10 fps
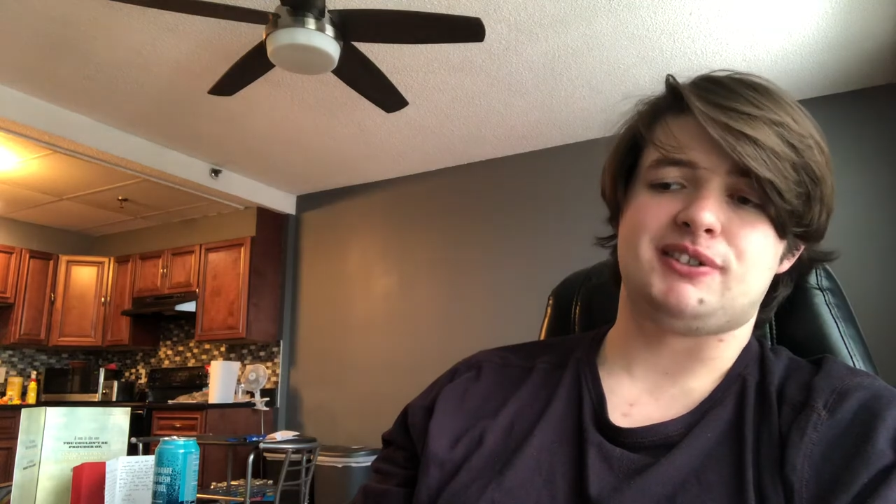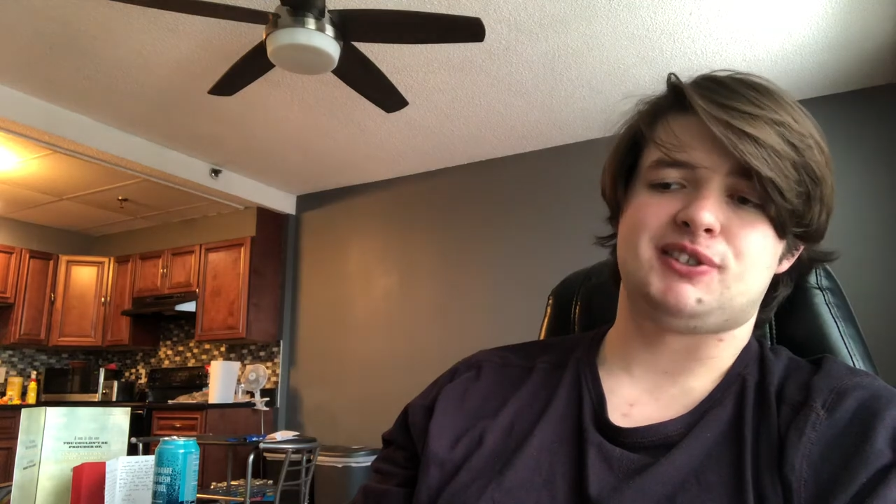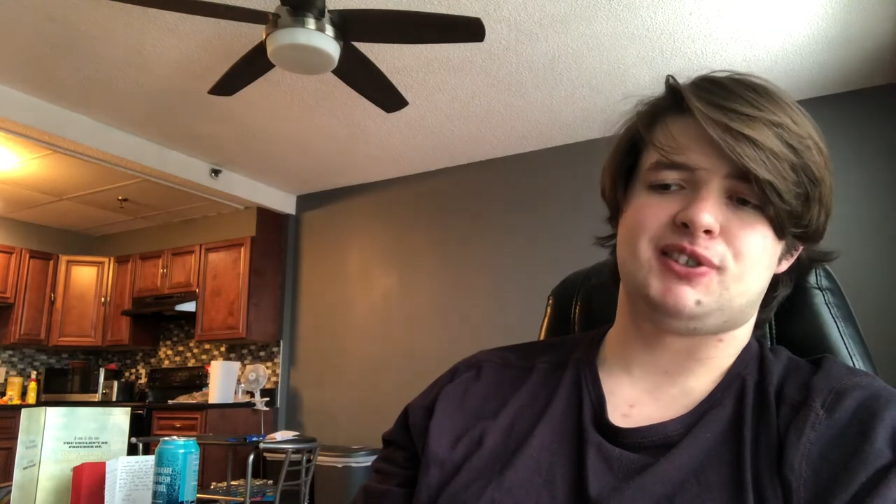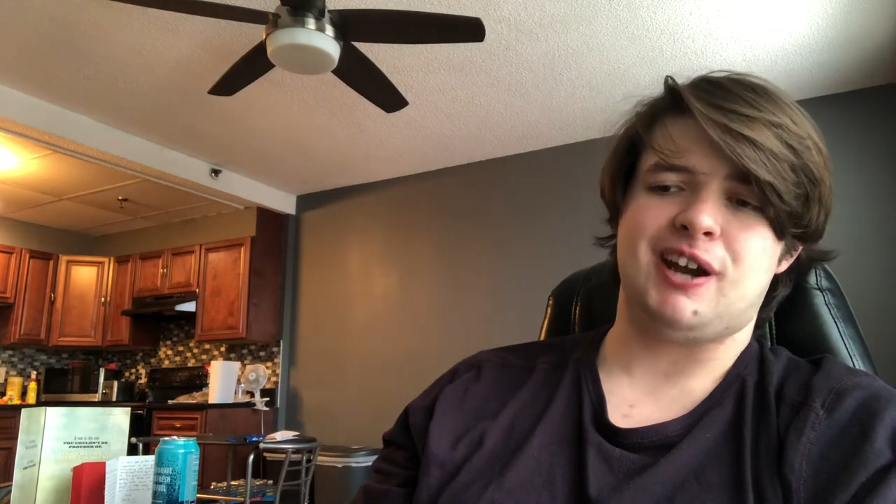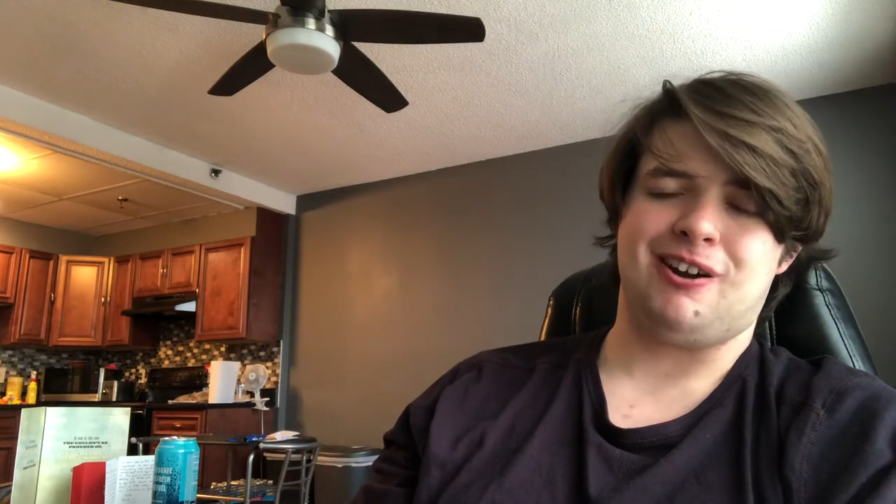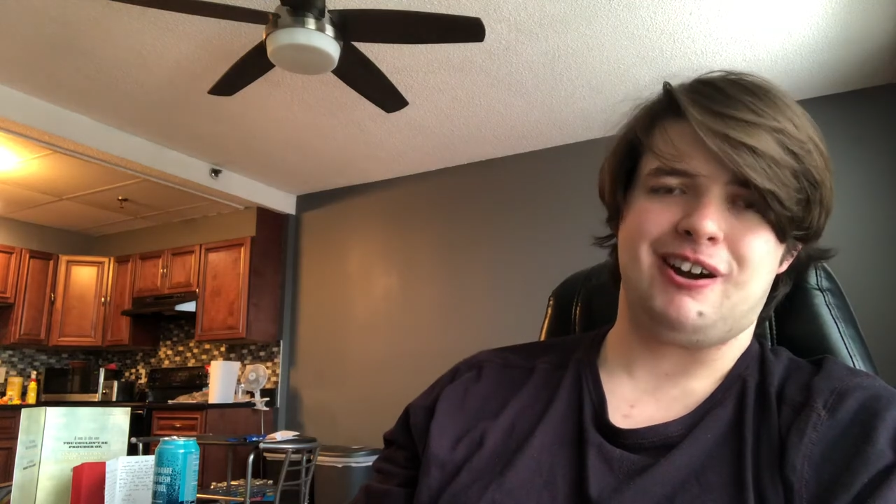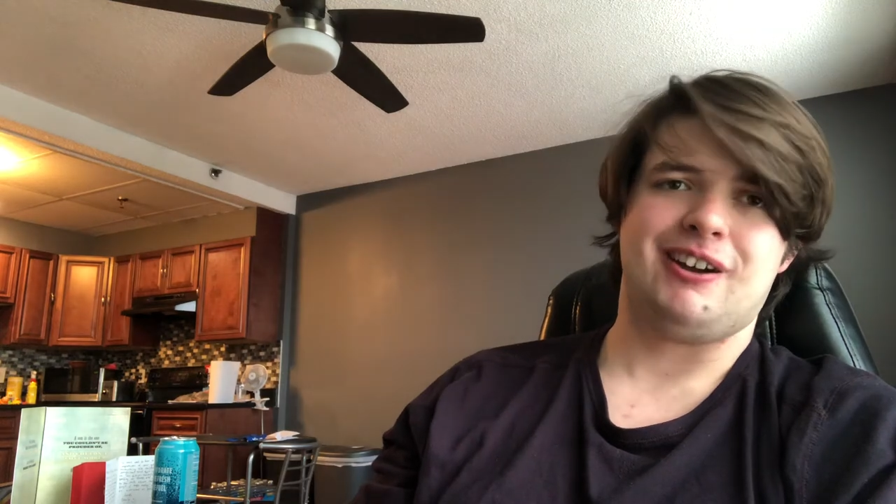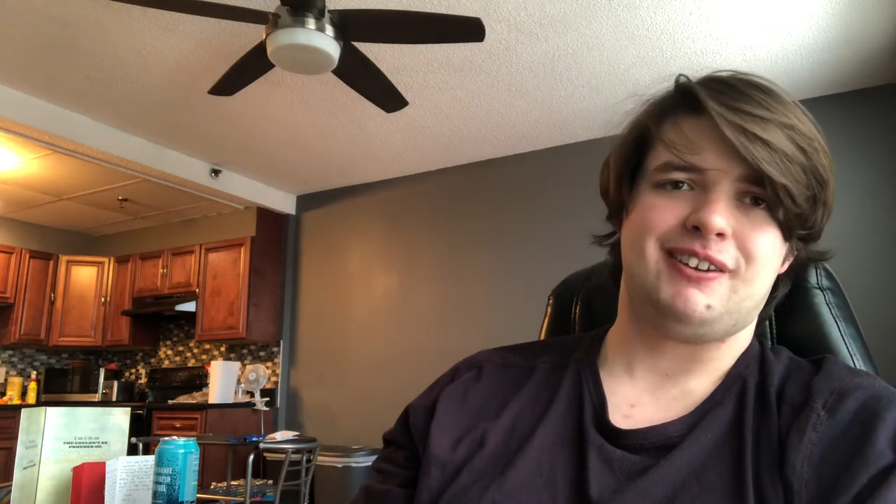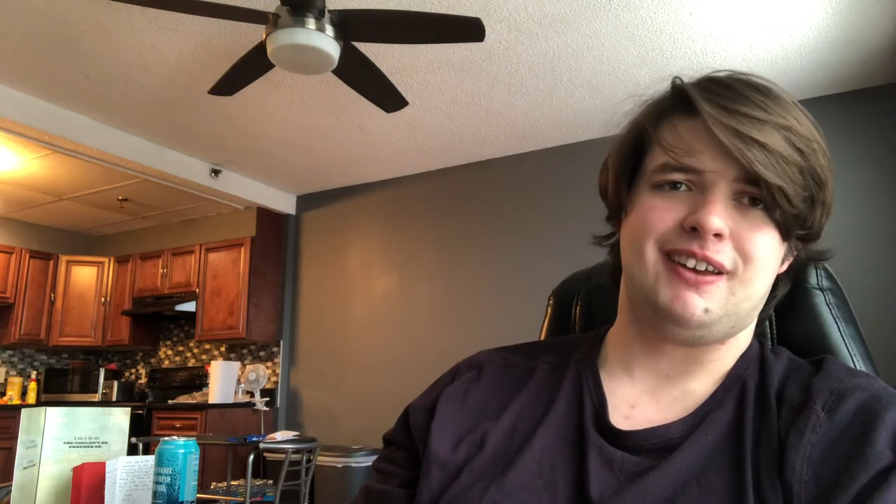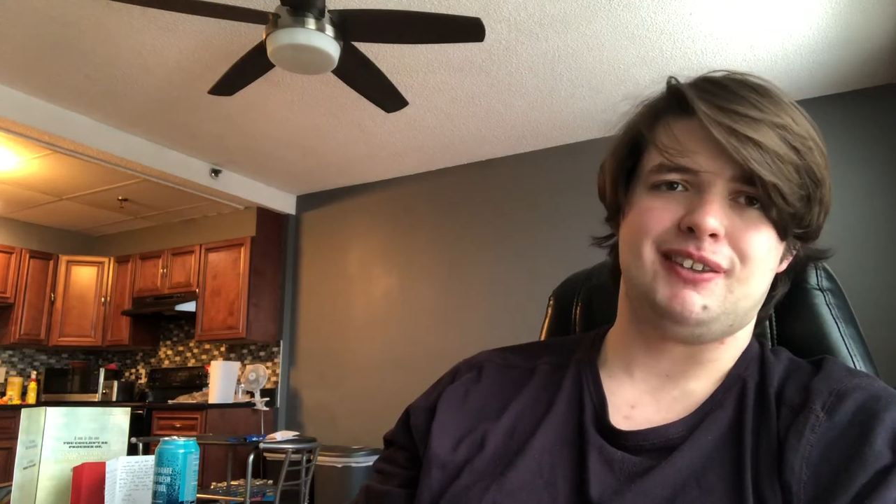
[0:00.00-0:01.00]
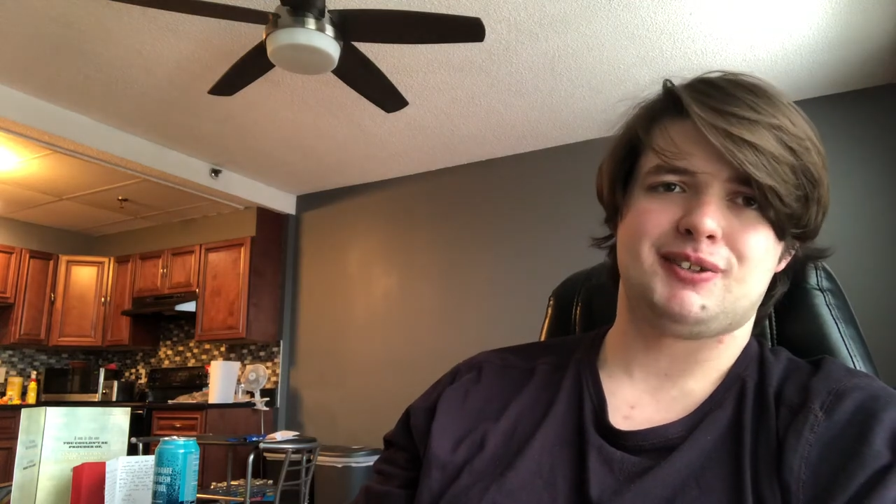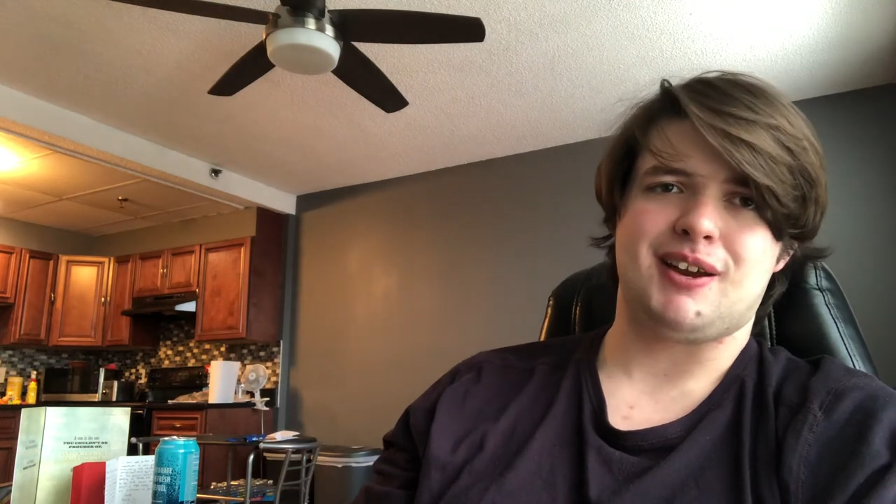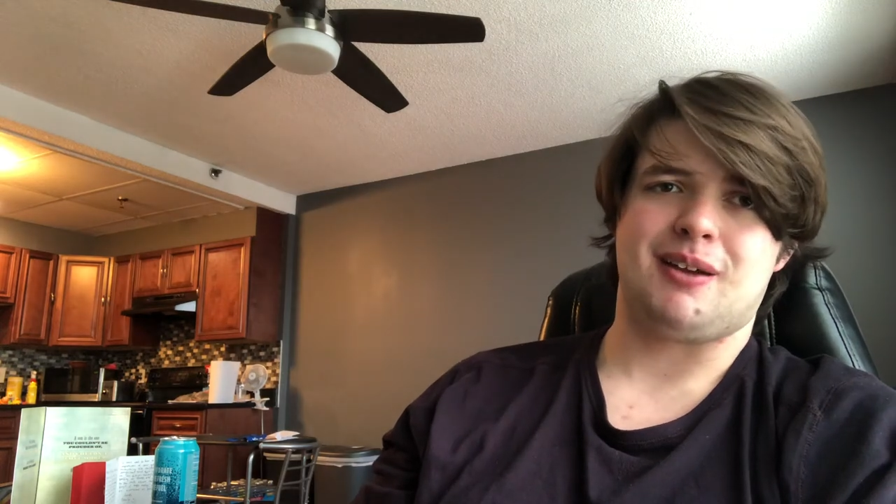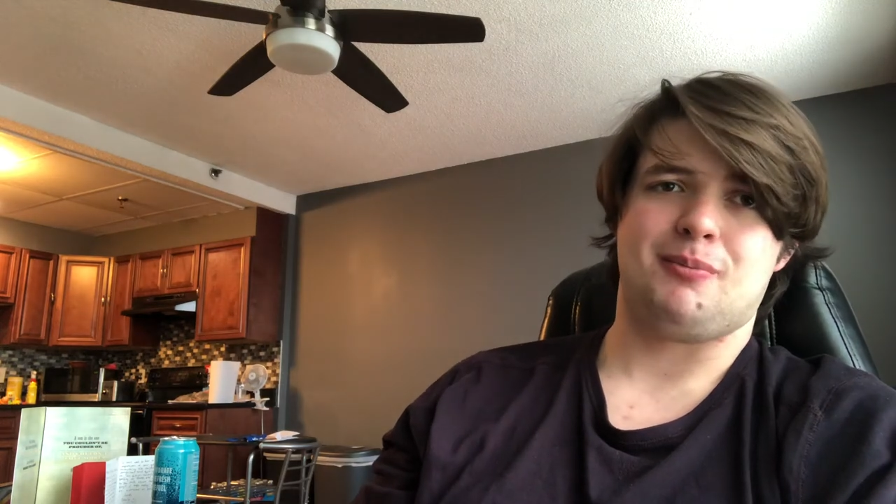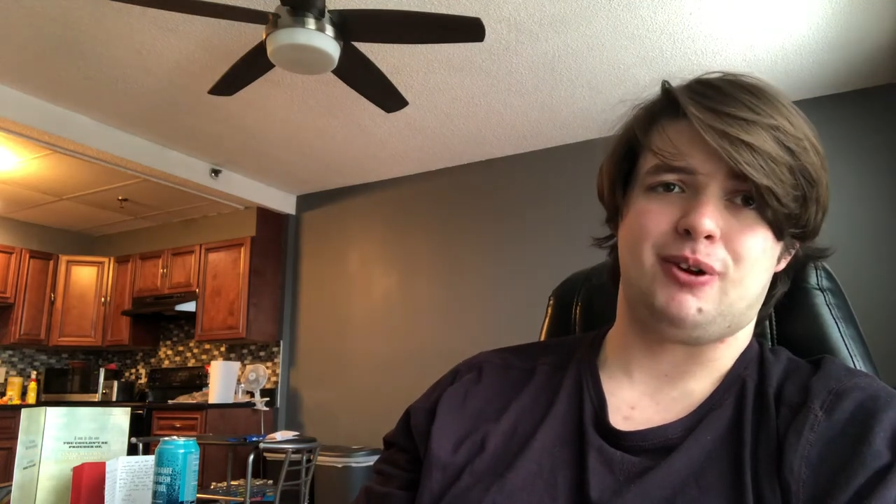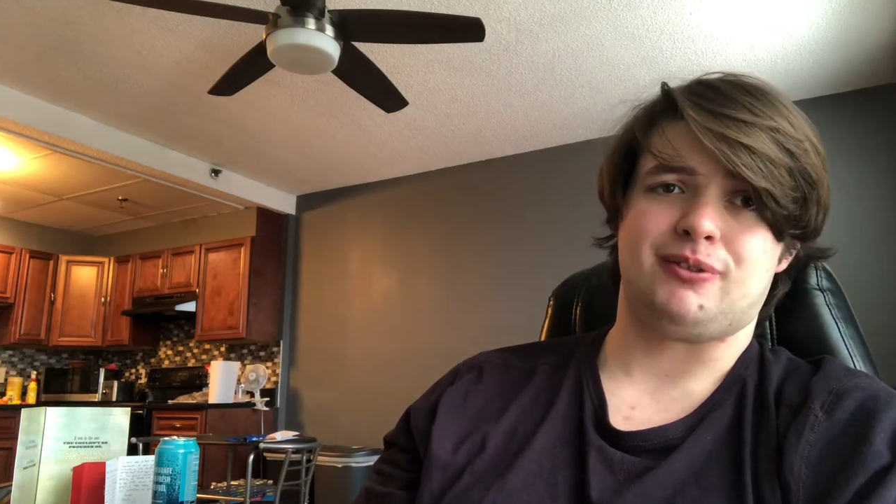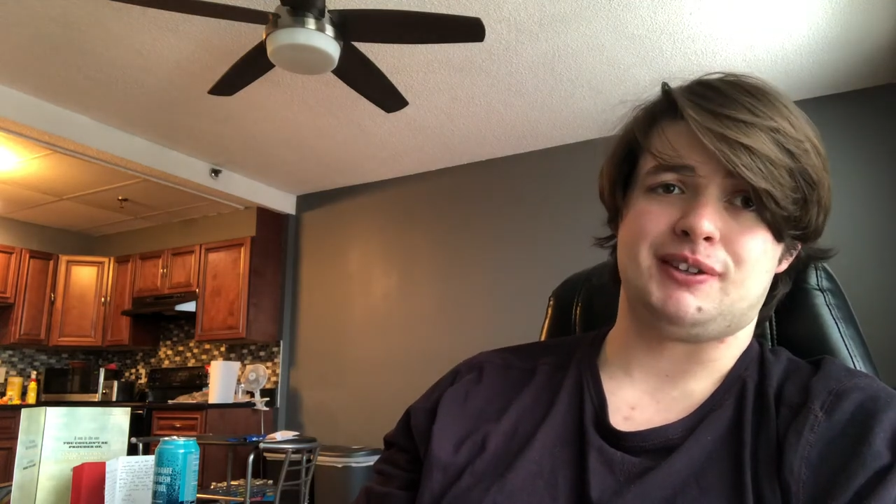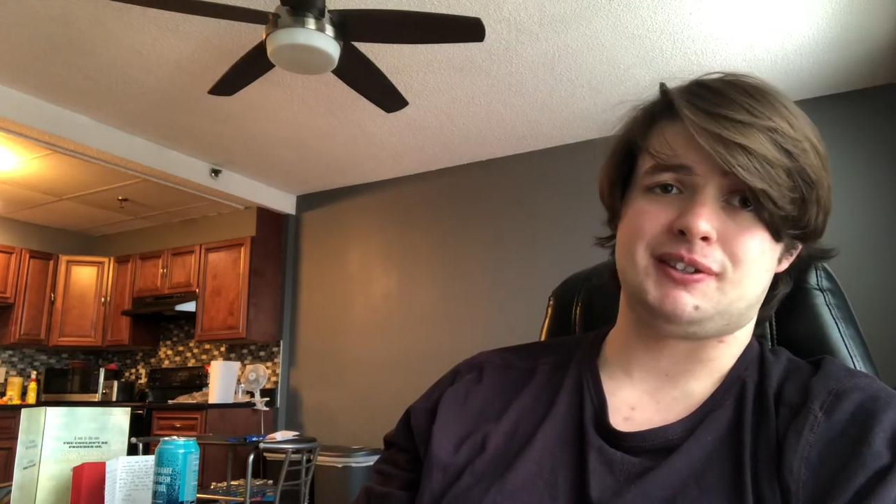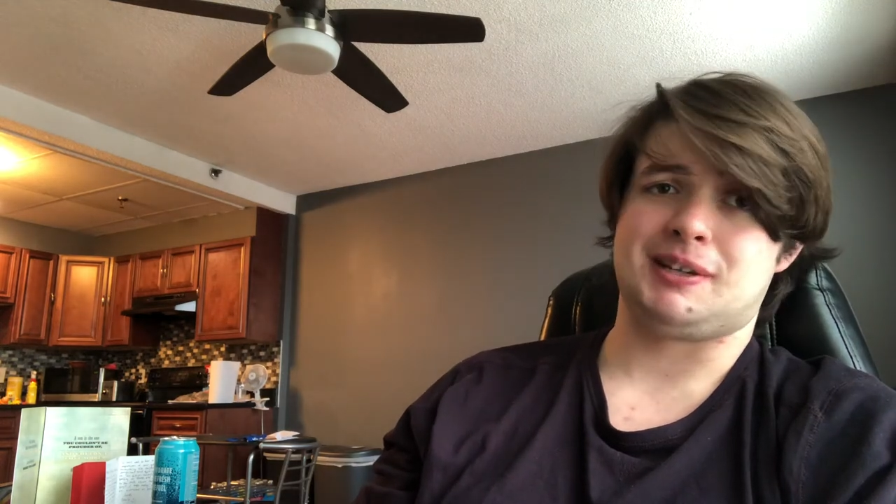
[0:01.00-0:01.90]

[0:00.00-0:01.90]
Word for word: Sarah in the second book that's